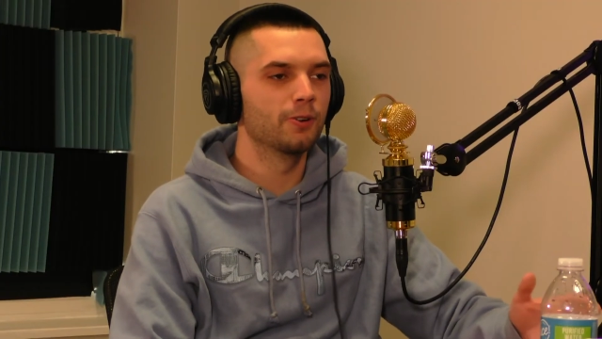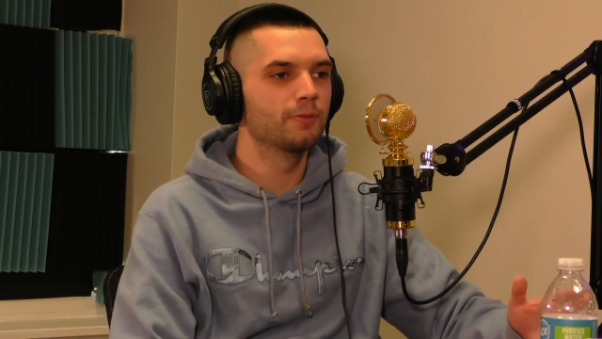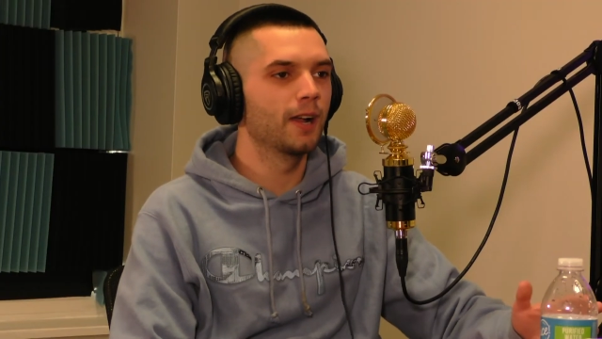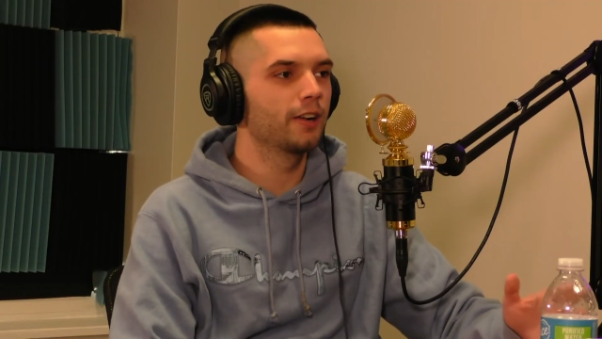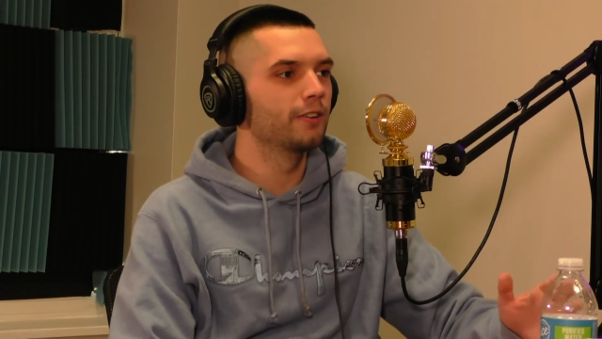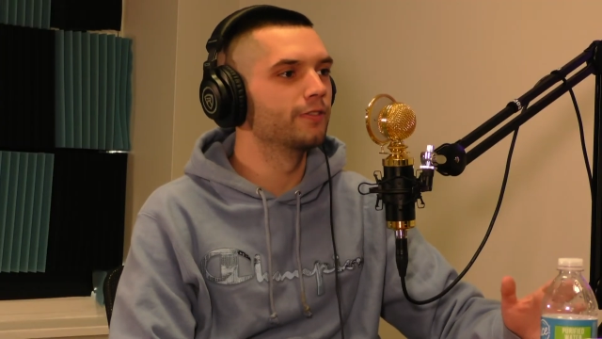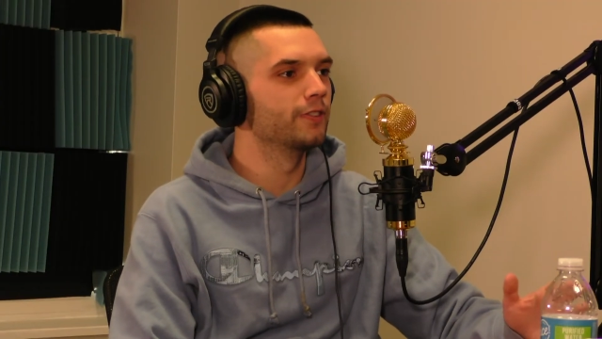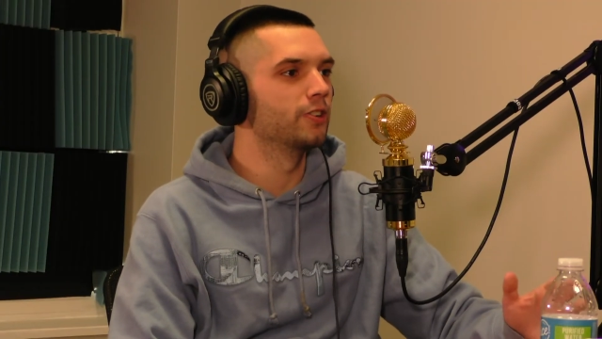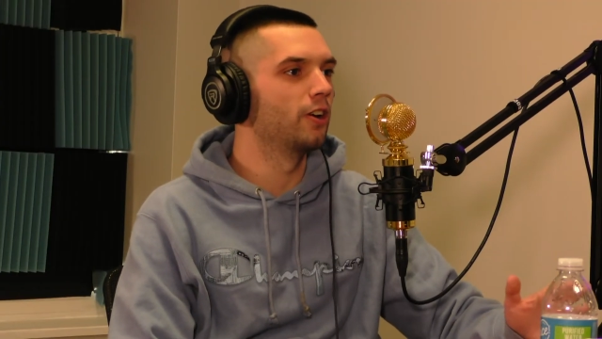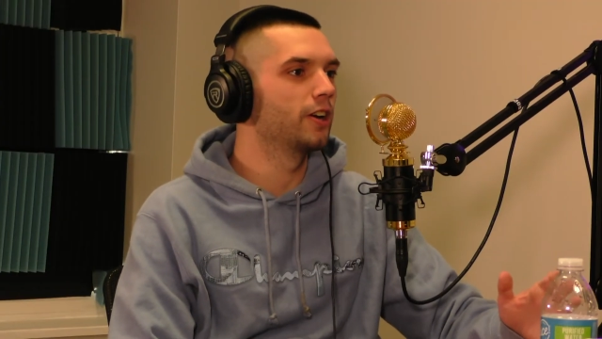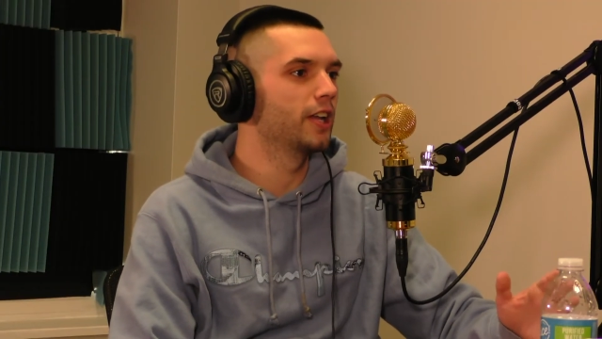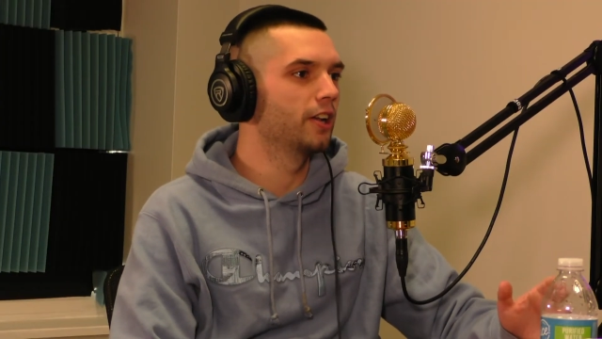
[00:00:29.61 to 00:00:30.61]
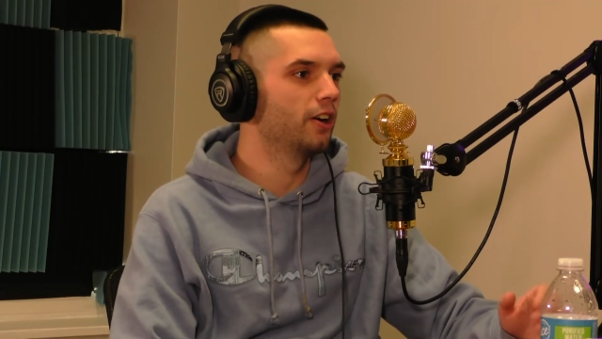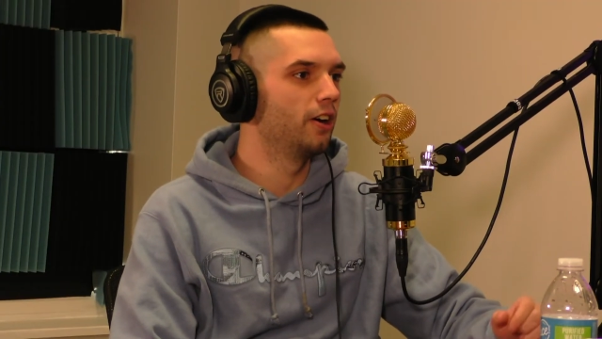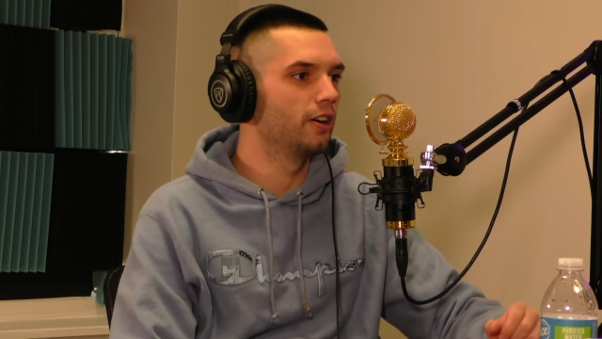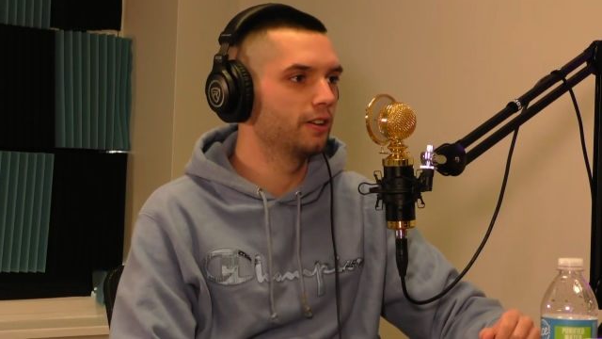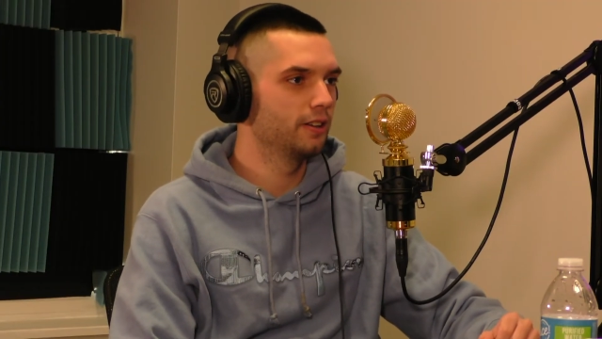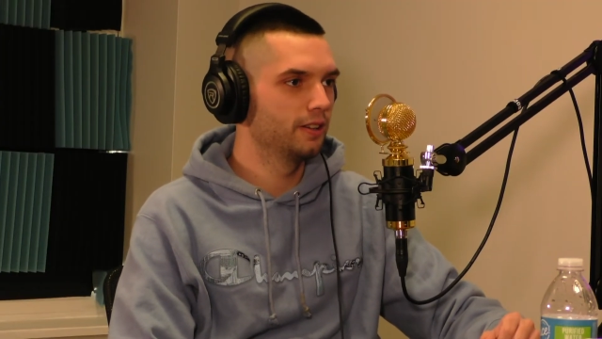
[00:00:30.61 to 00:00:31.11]
record for Donkey
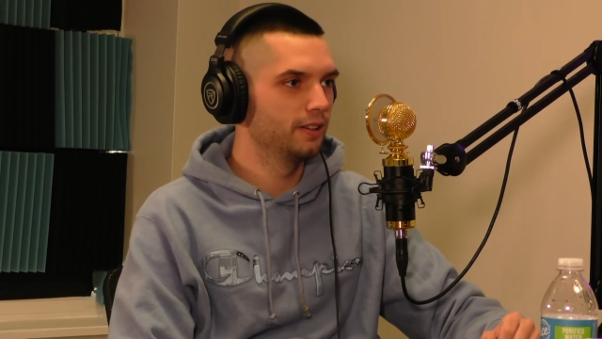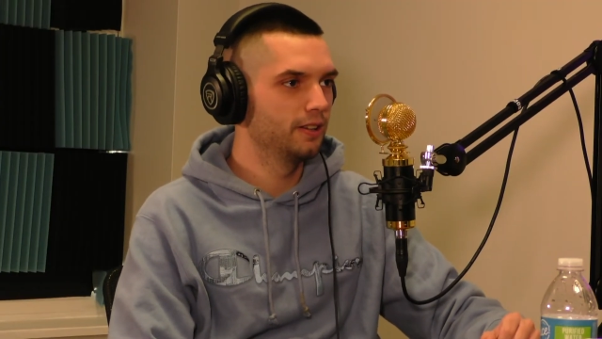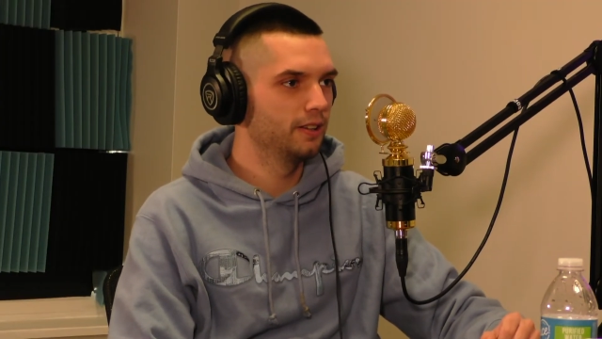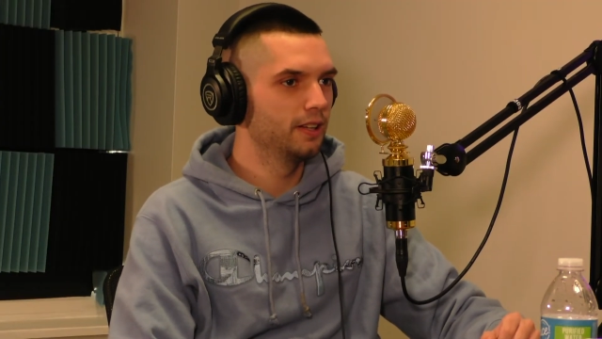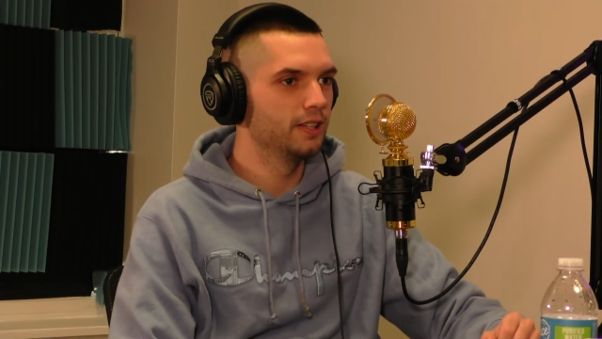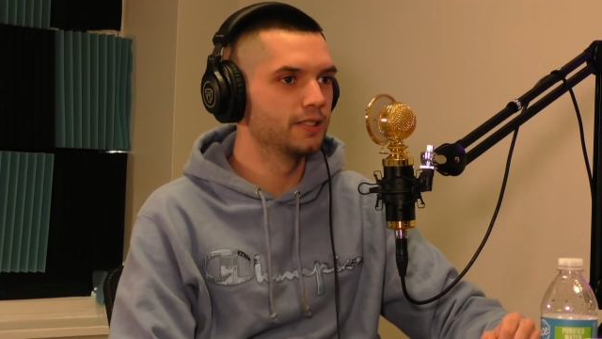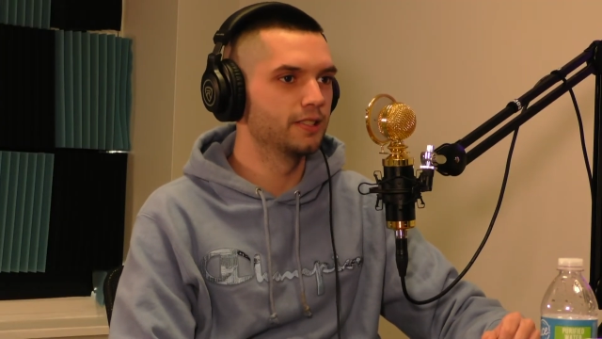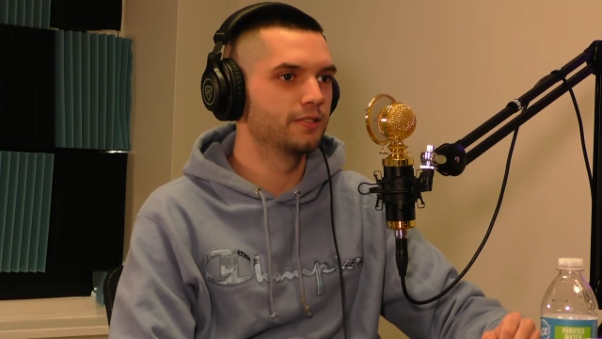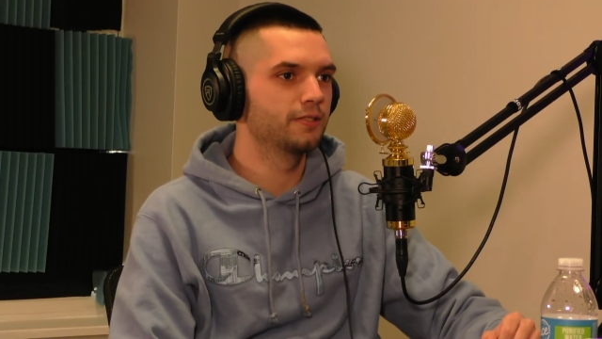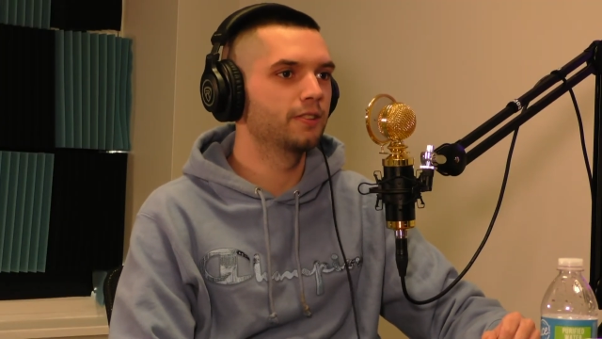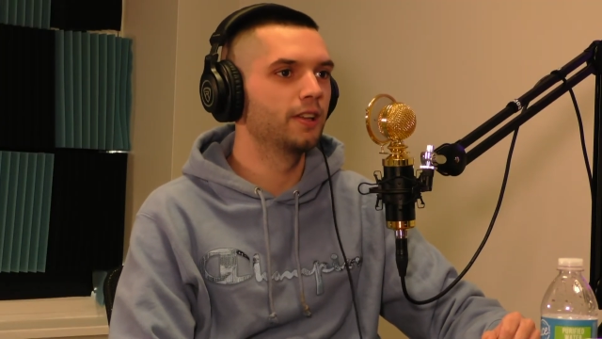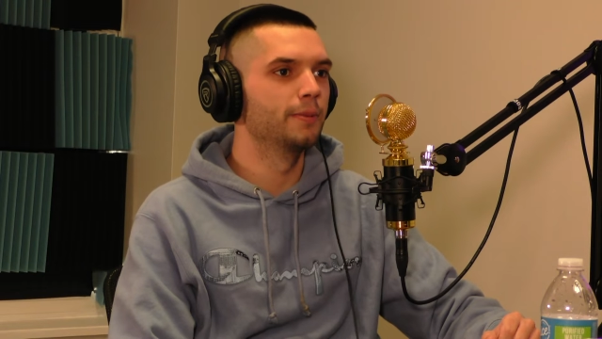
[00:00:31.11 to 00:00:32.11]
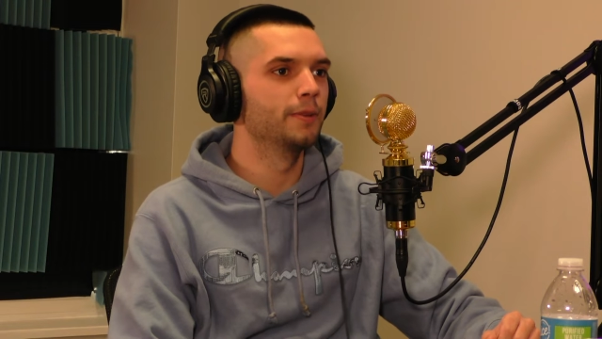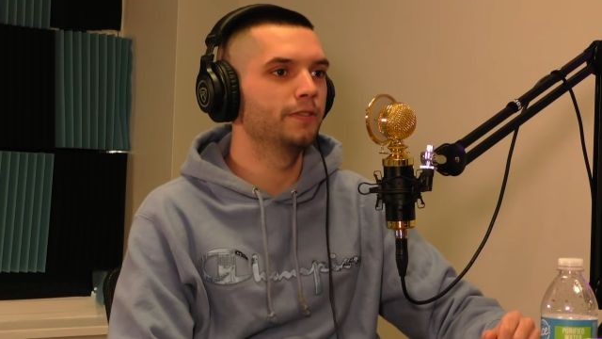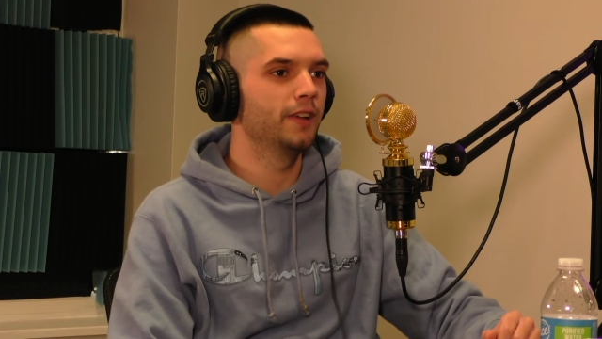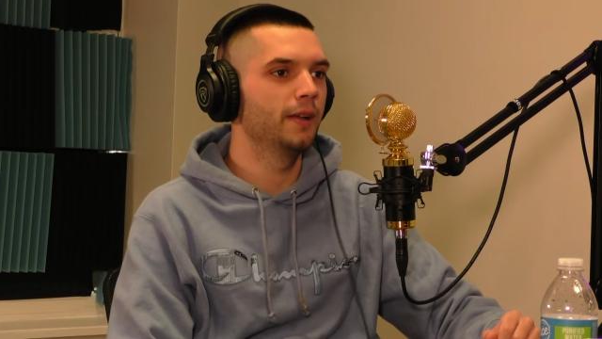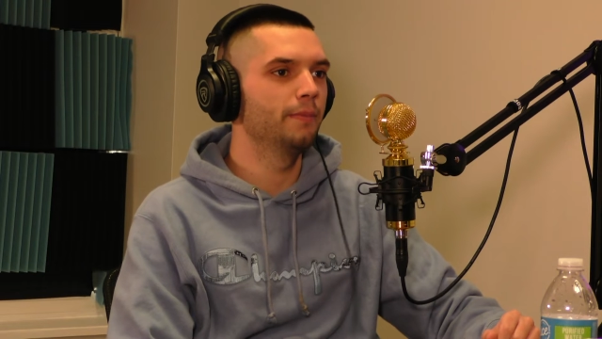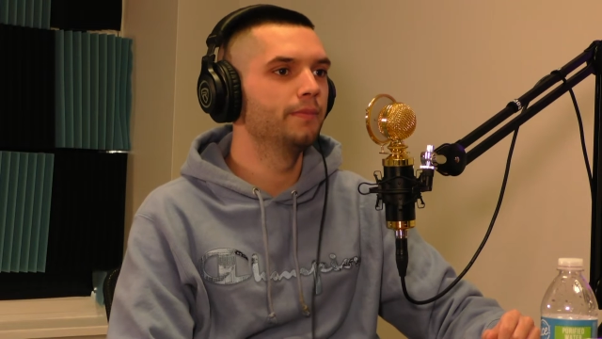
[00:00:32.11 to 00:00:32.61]
Kong is his claim to
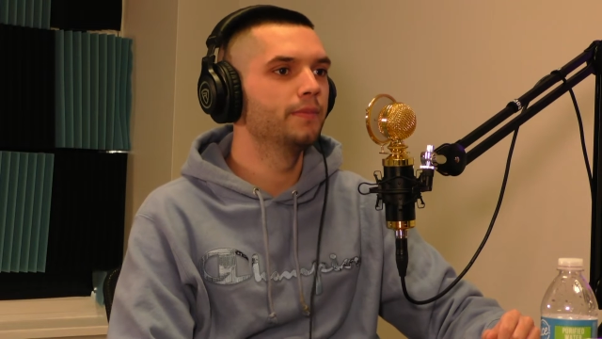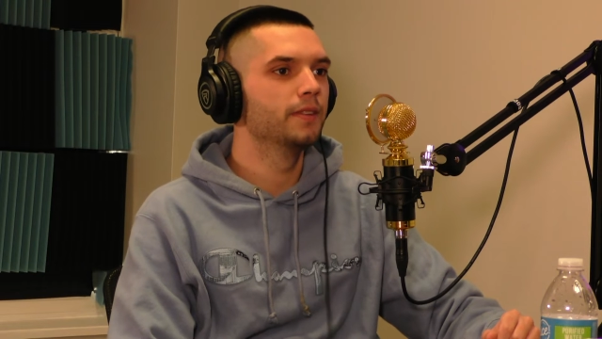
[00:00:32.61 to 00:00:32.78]
fame.